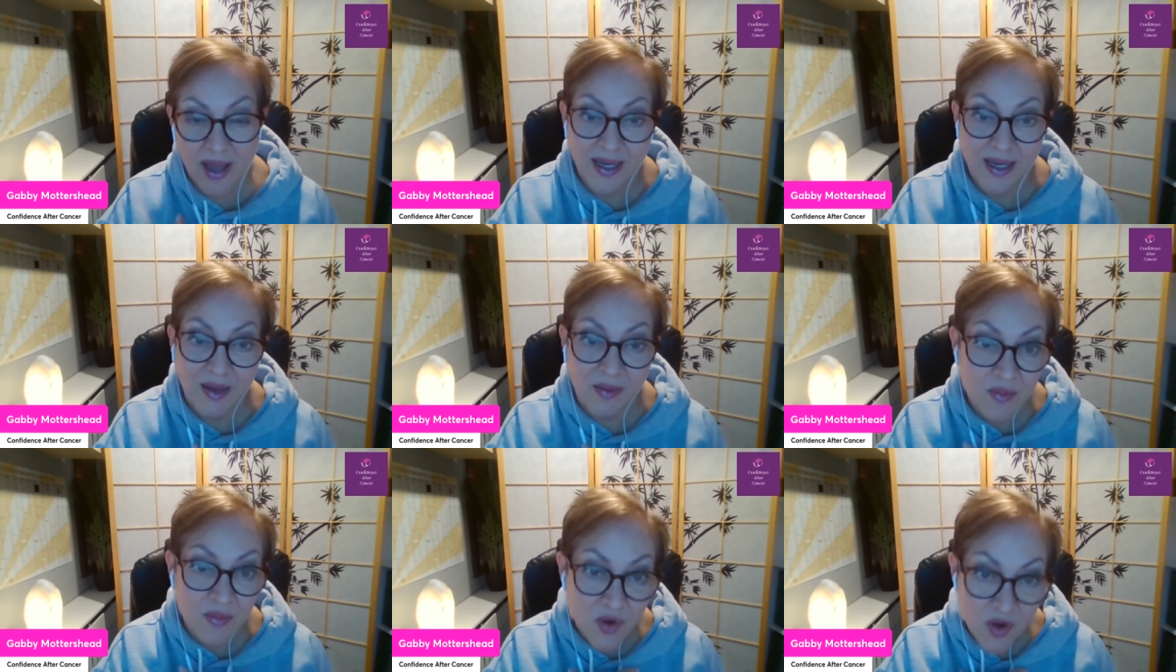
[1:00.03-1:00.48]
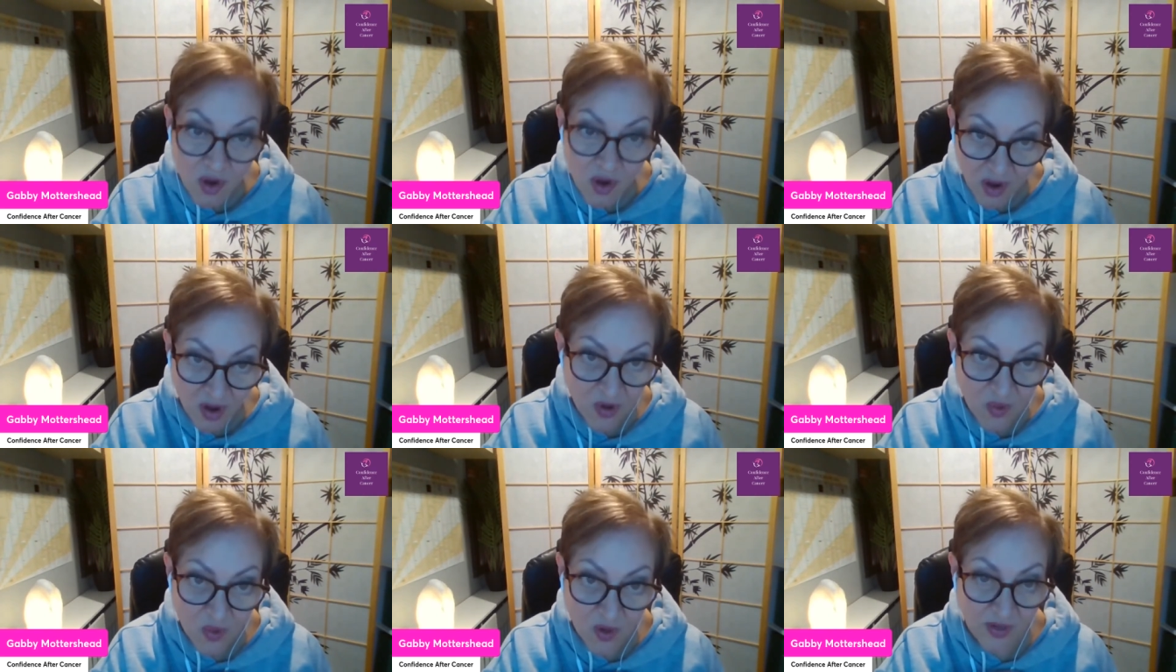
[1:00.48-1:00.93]
I am
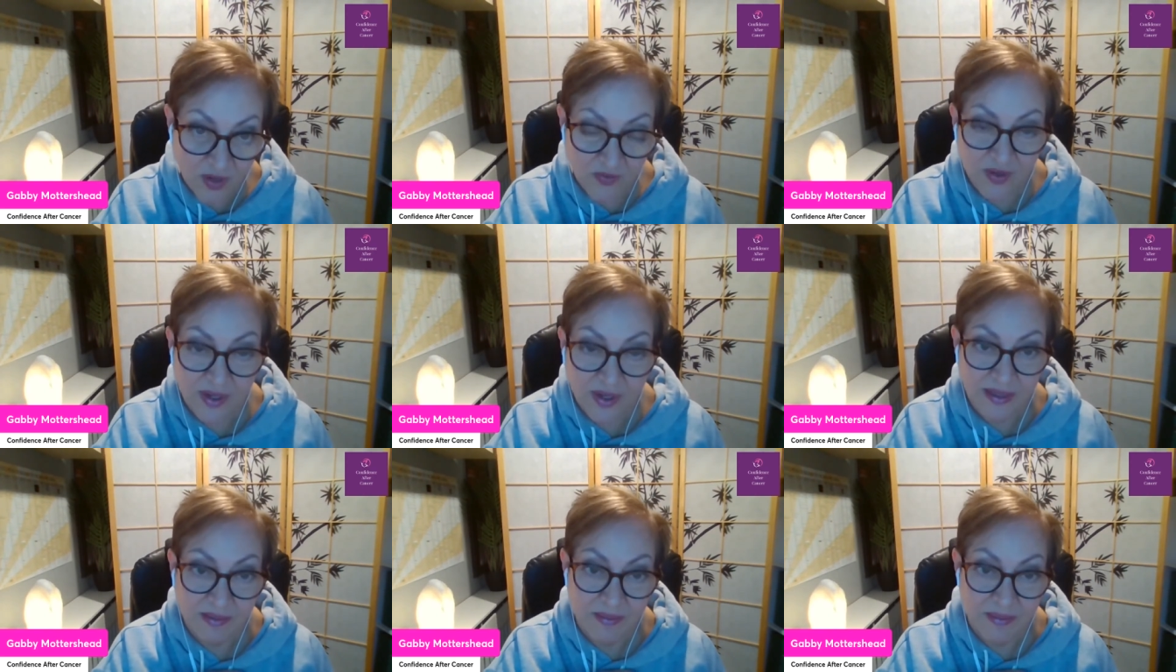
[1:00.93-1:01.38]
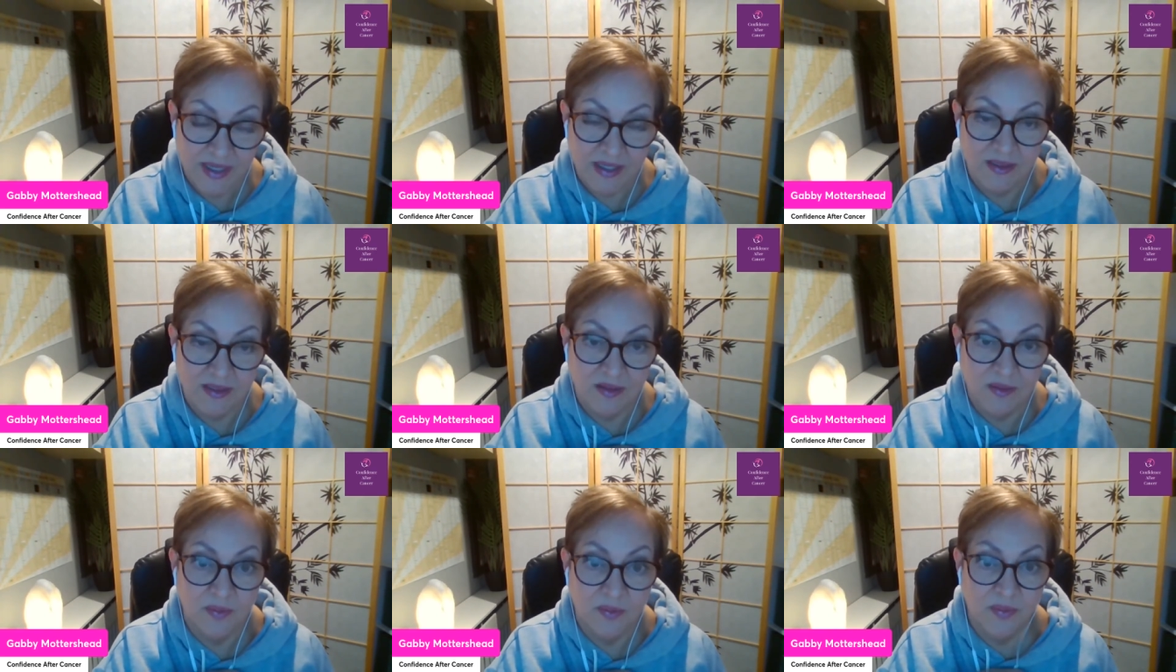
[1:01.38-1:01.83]
not a qualified
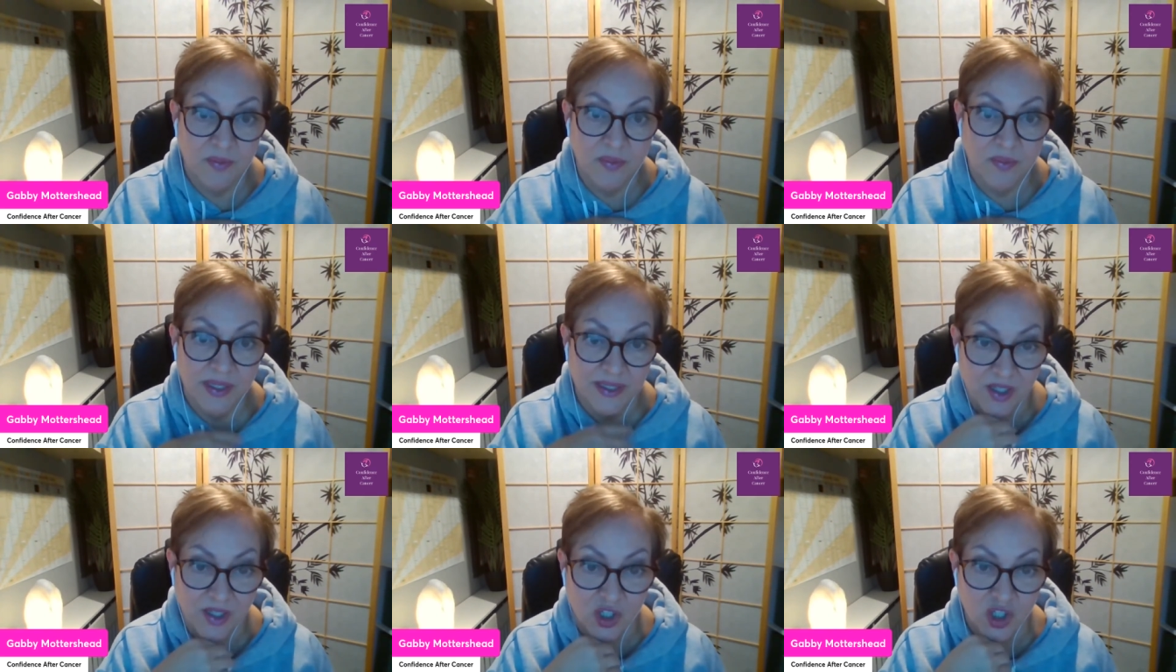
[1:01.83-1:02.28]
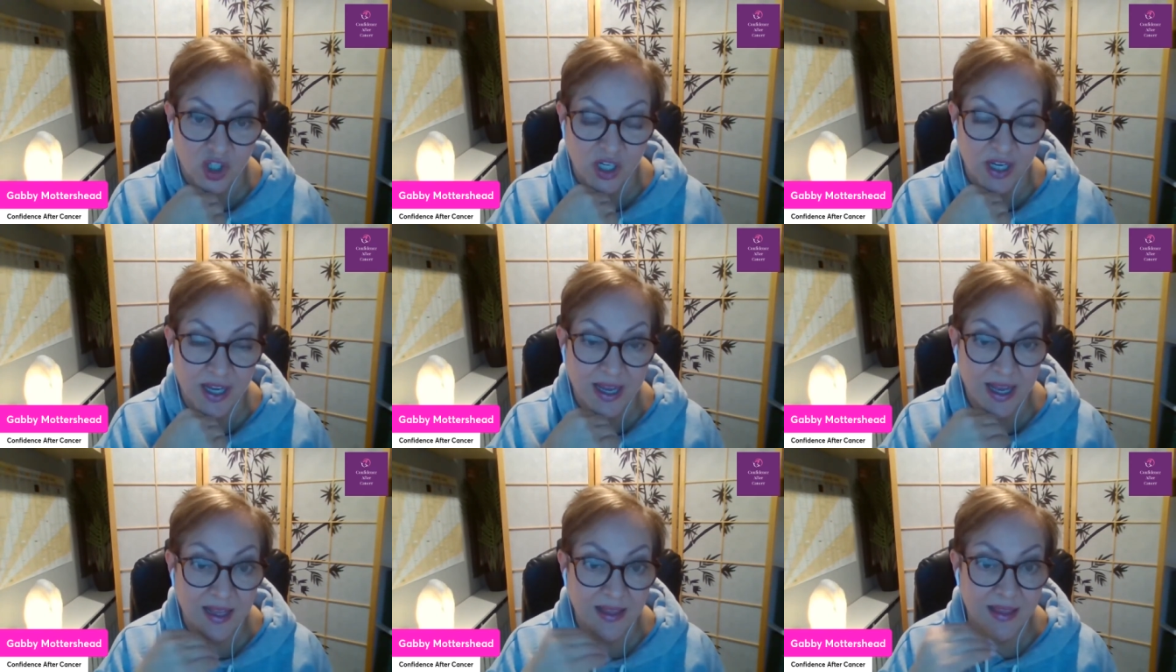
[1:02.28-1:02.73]
medical
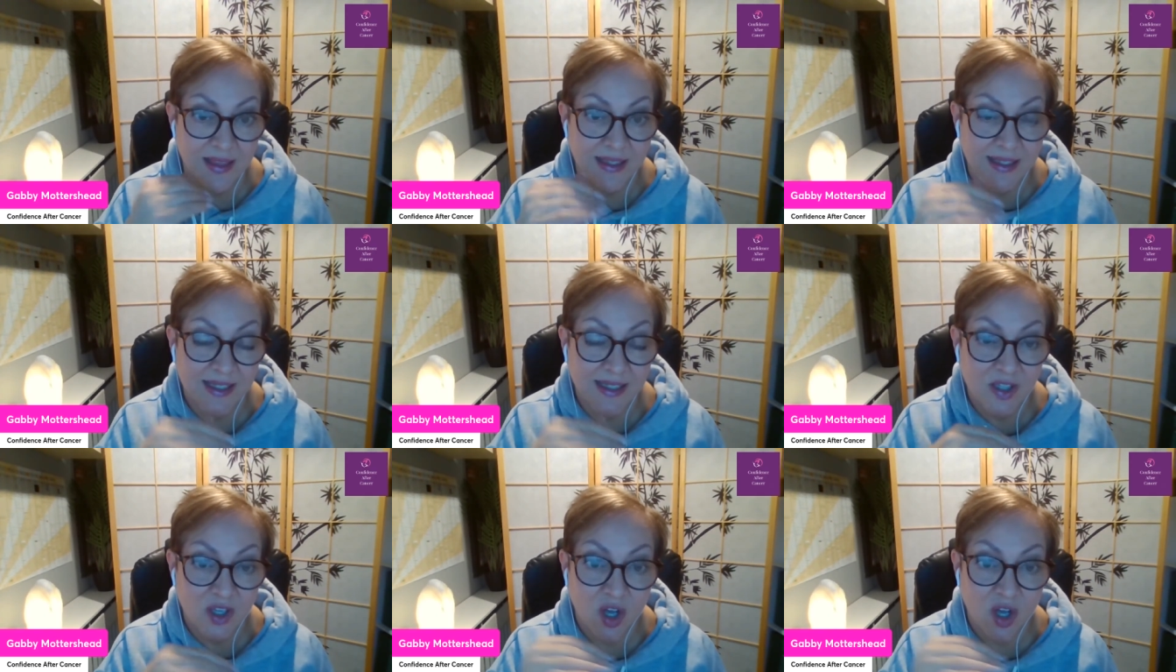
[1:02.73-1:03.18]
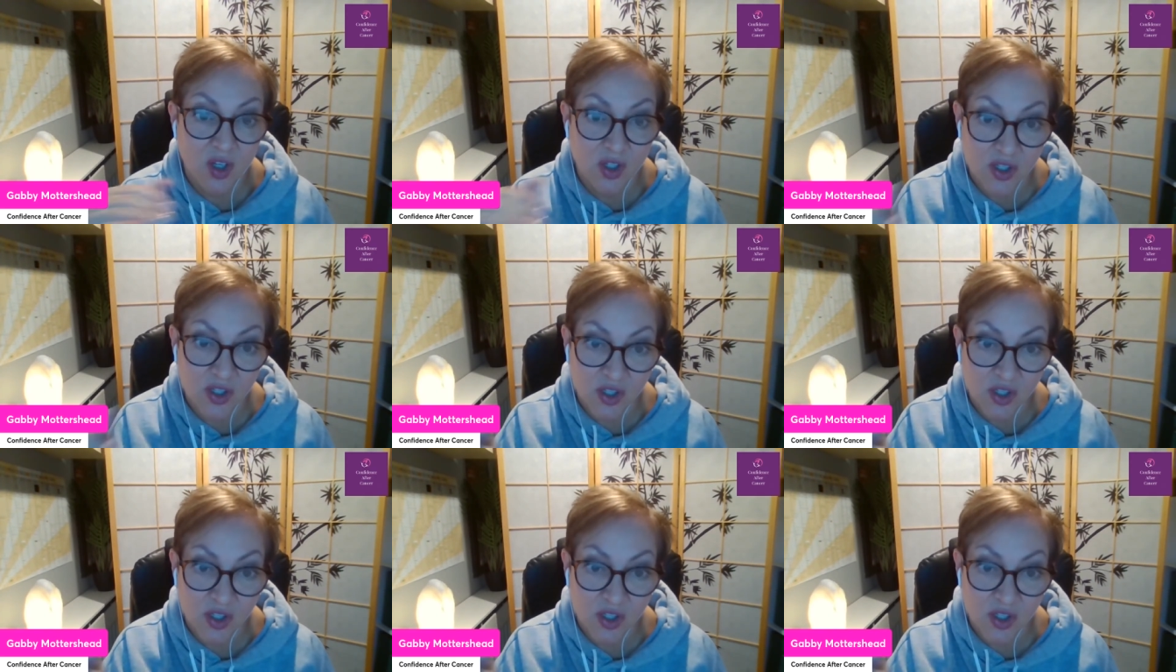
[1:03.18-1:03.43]
practitioner, and this is not a